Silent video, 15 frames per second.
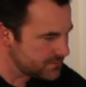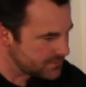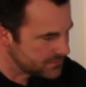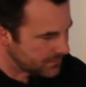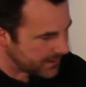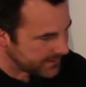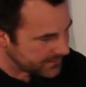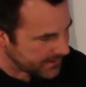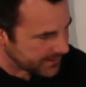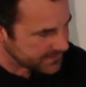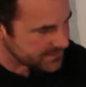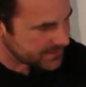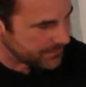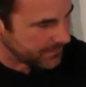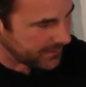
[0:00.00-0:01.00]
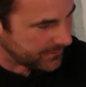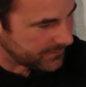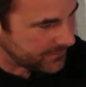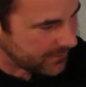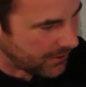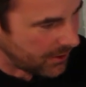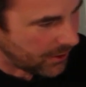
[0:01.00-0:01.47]
So like this, Camille.
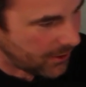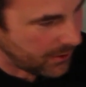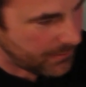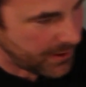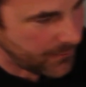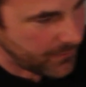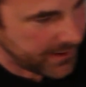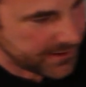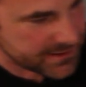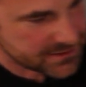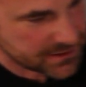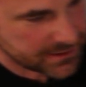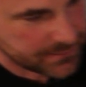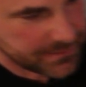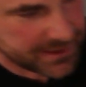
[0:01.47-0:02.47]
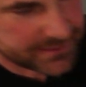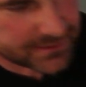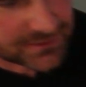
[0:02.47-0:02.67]
All my weight is going to be at